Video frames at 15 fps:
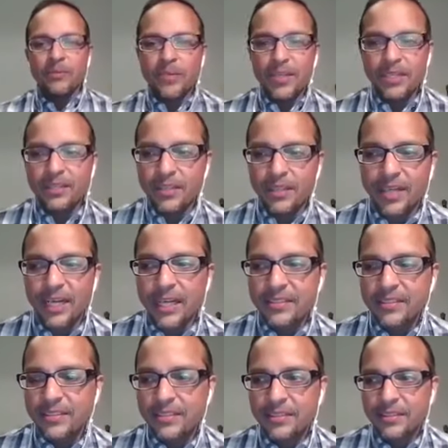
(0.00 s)
writing a
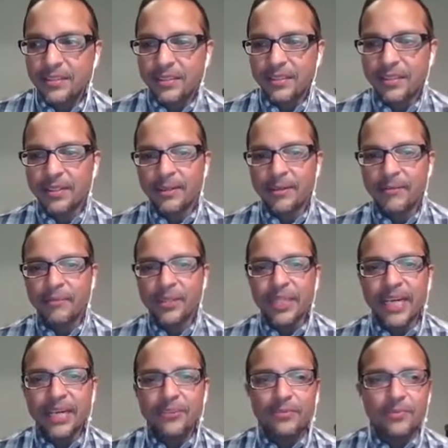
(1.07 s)
lot,
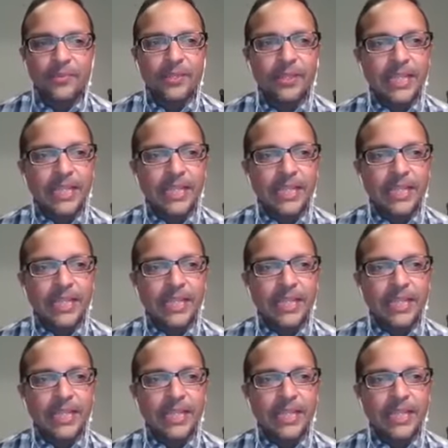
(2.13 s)
but I don't